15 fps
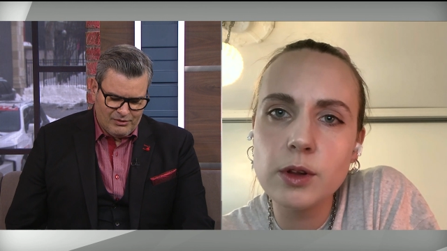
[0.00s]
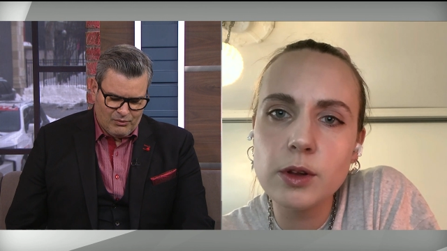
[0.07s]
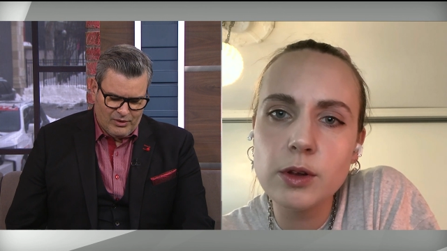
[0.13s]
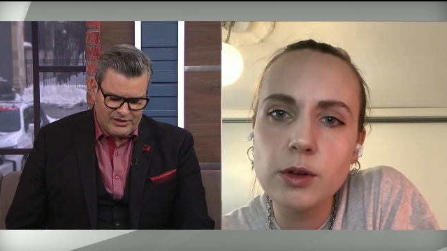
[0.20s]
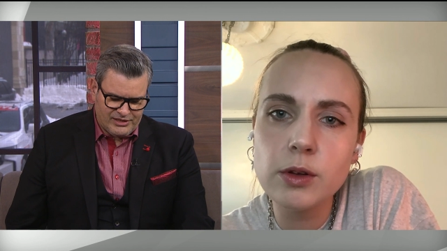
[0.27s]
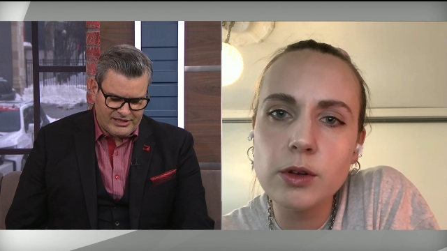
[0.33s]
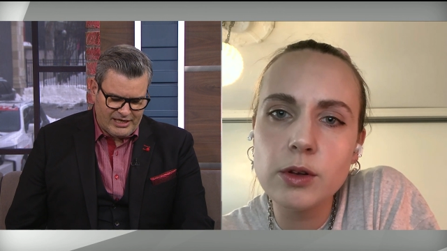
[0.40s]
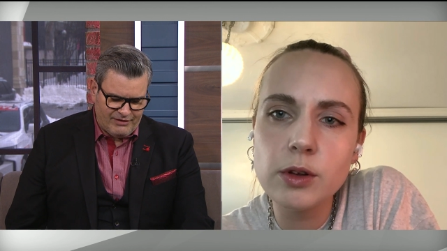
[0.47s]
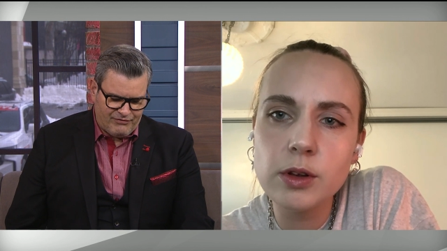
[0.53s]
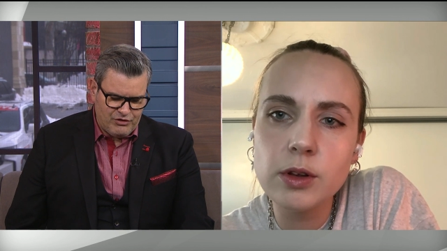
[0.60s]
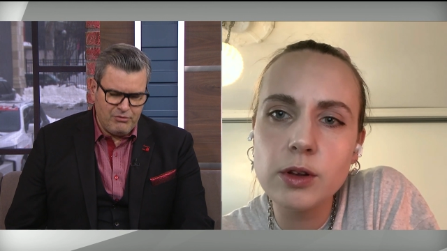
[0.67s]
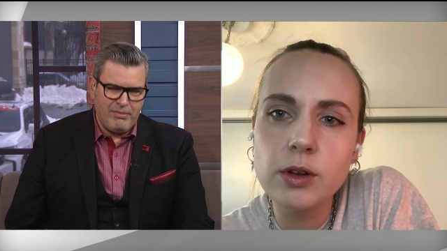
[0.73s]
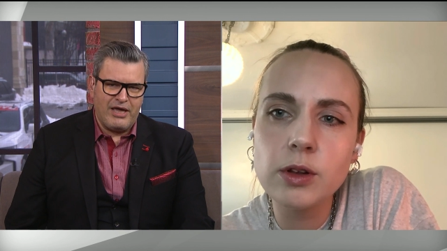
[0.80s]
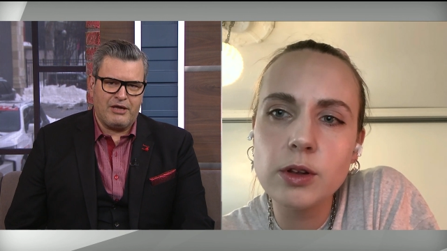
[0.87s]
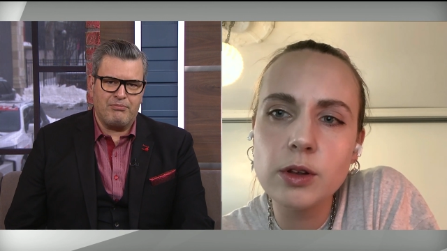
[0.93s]
Speaker 1: once said if
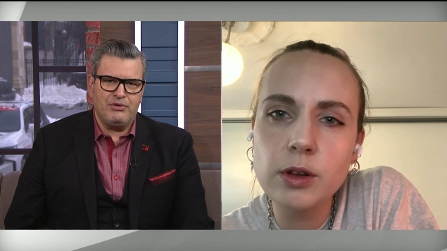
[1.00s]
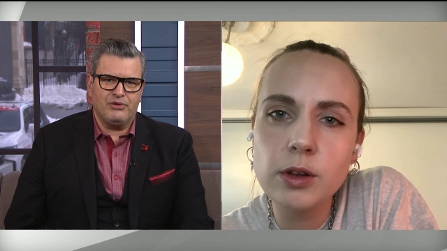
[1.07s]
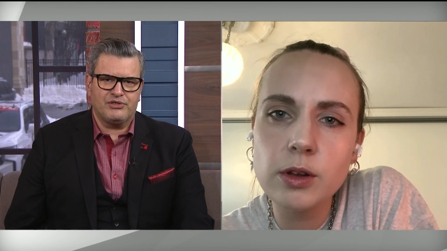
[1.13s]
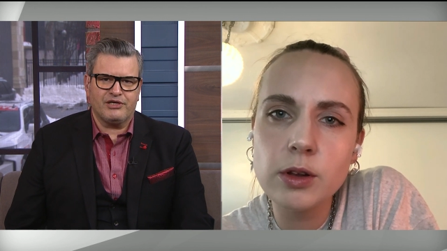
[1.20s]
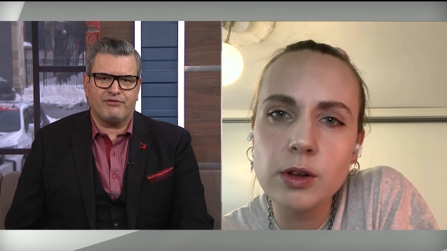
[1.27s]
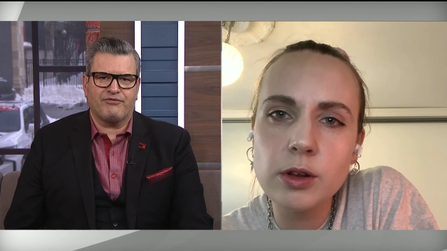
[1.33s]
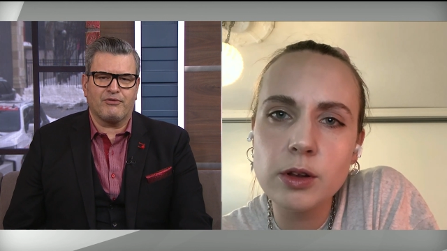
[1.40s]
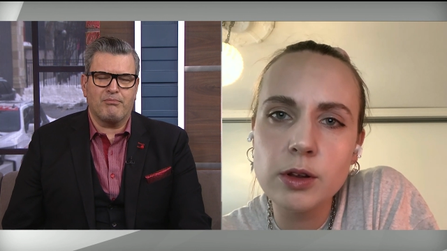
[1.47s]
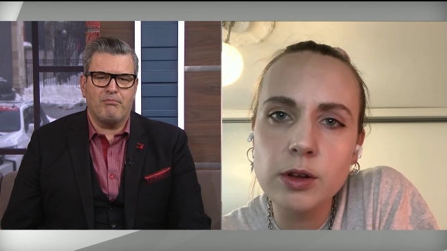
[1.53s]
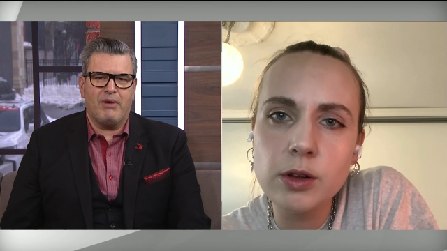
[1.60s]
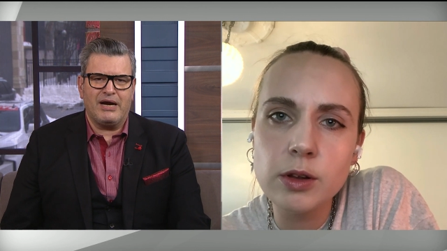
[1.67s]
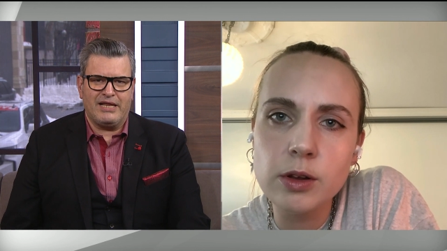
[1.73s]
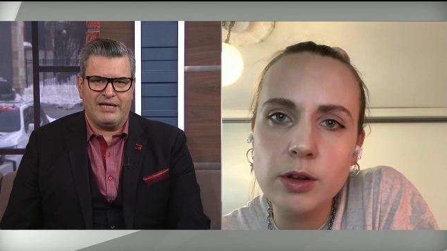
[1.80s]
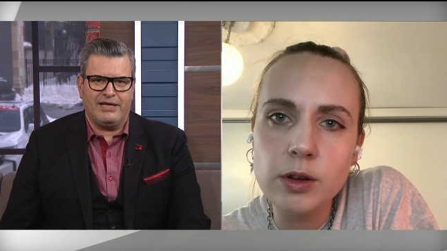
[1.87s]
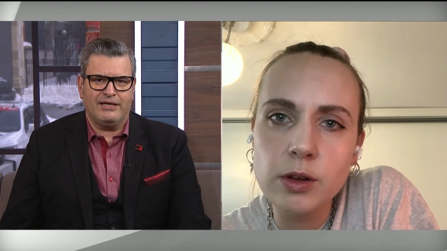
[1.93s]
you make music for
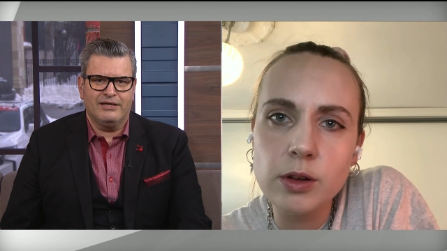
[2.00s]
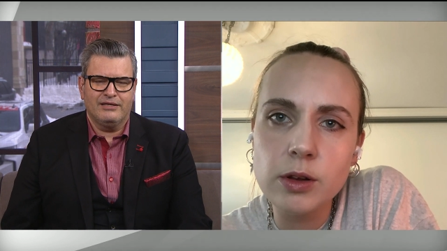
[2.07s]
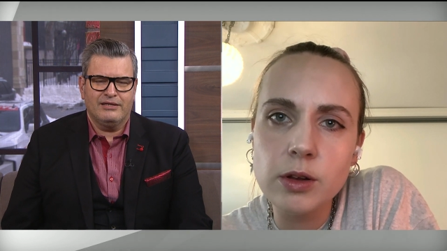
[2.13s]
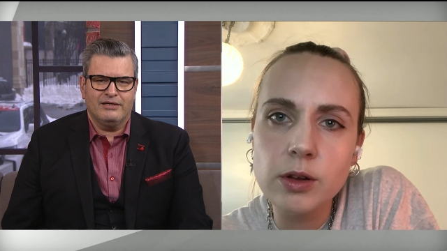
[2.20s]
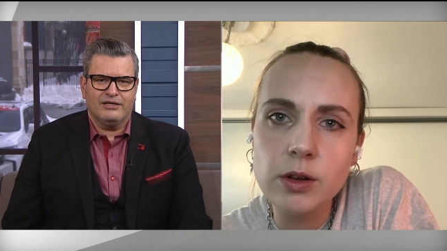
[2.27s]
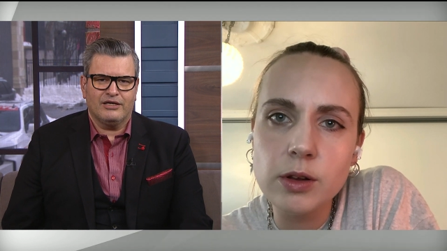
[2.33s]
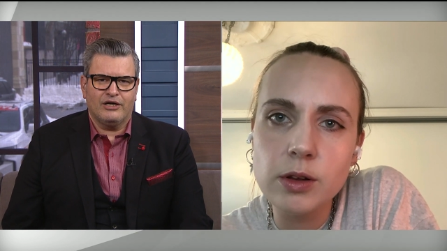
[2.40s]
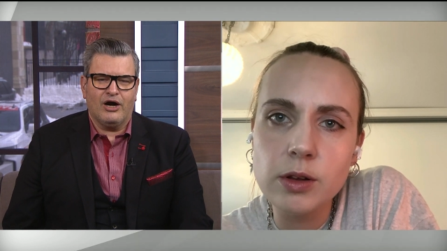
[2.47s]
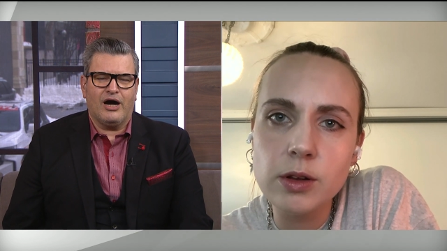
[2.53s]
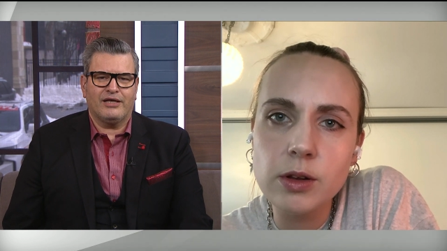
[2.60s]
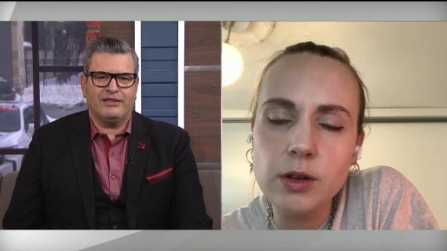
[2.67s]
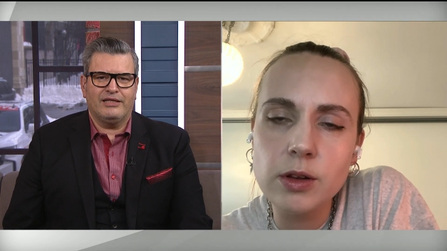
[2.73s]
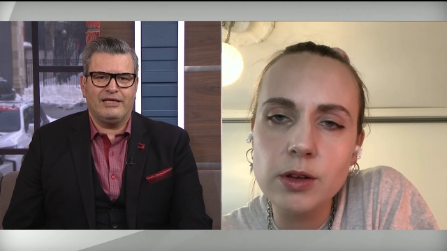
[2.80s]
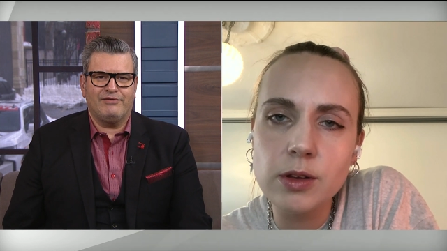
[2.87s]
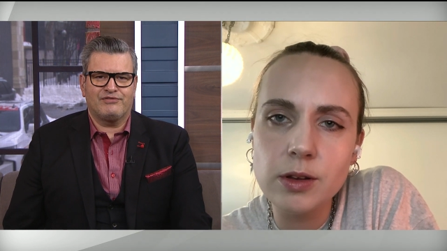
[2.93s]
money
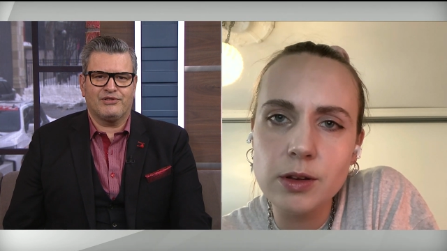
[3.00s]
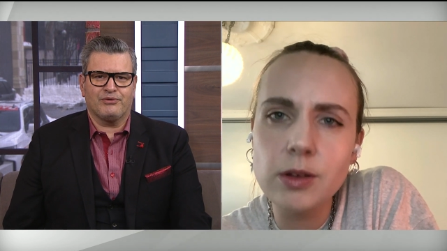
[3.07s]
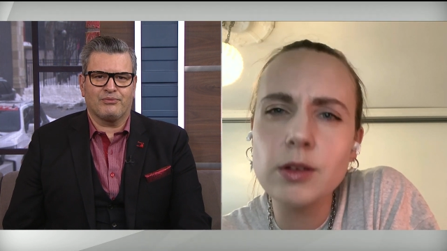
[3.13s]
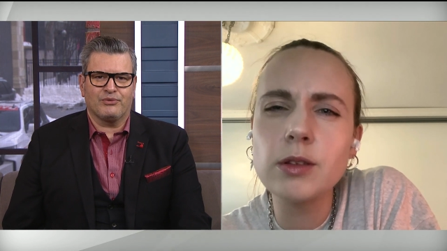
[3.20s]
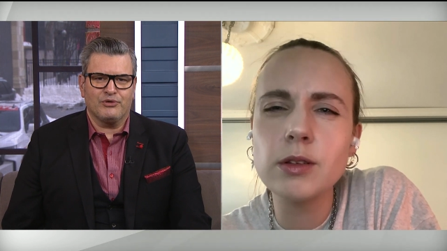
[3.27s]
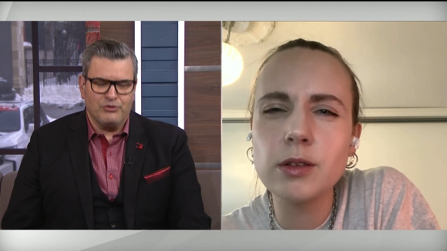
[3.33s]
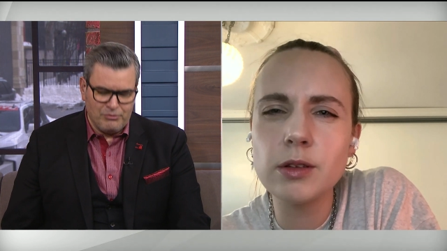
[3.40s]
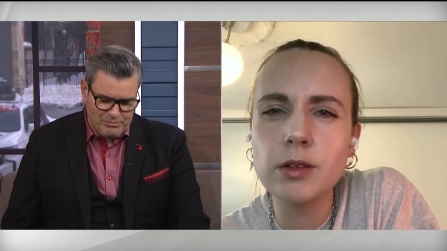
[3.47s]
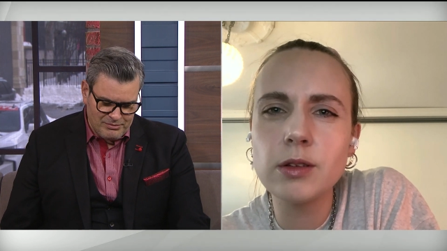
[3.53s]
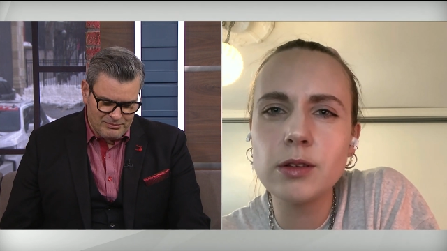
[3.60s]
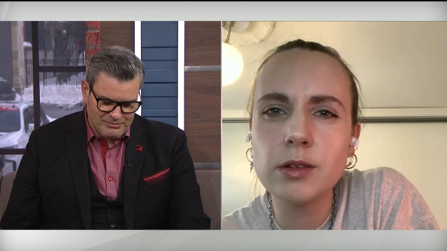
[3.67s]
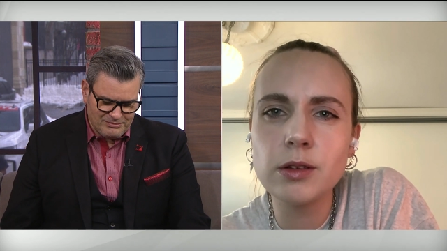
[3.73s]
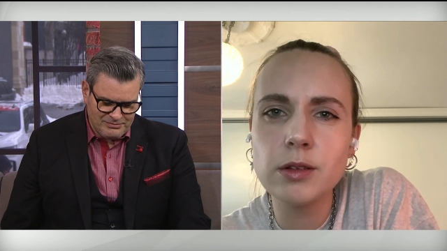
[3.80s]
god leaves the room